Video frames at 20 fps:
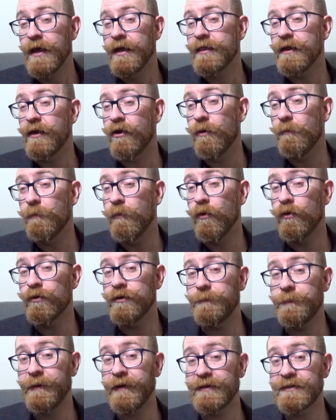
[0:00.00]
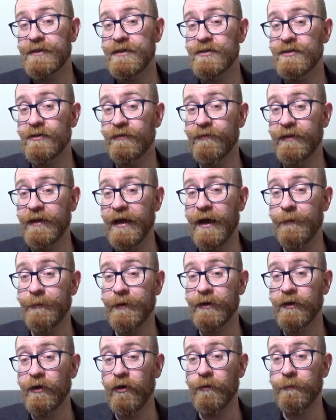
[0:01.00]
there are more depictions of the
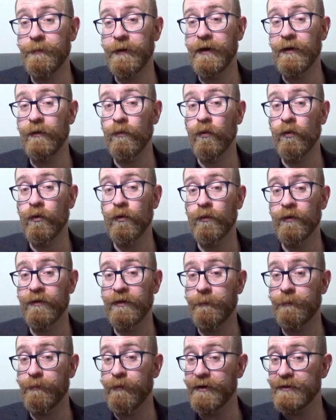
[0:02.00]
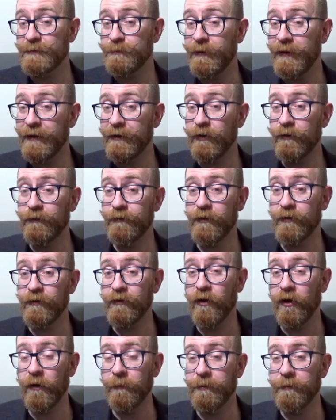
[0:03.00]
arming coat being worn with a breastplate over the
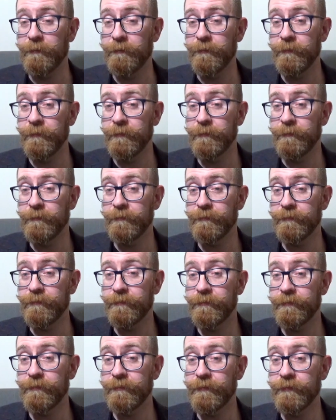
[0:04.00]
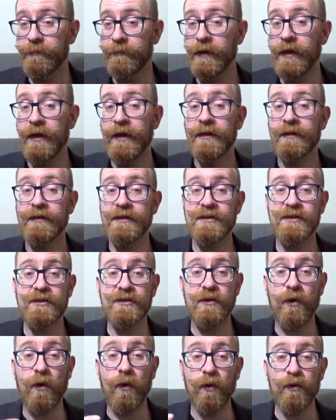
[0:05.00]
top. This
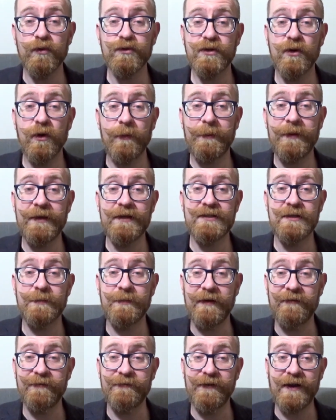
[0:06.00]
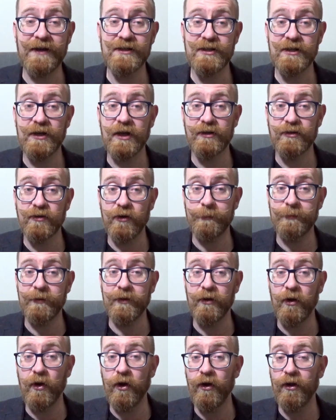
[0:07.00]
also appears to be a fashion
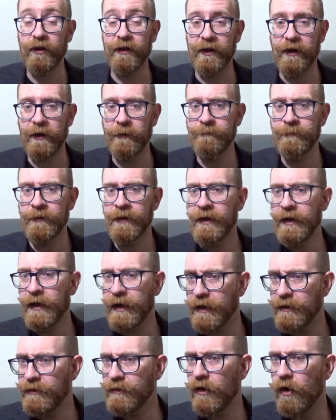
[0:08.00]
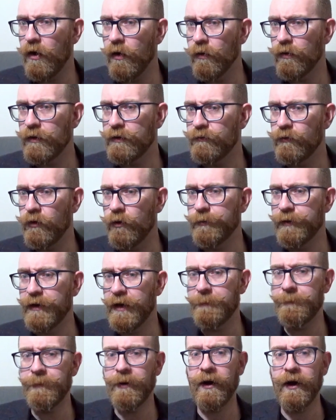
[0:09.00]
adopted earlier in the Holy Roman
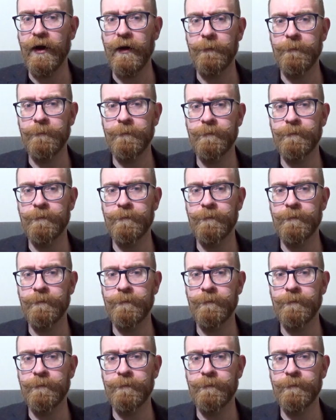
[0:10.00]
Empire.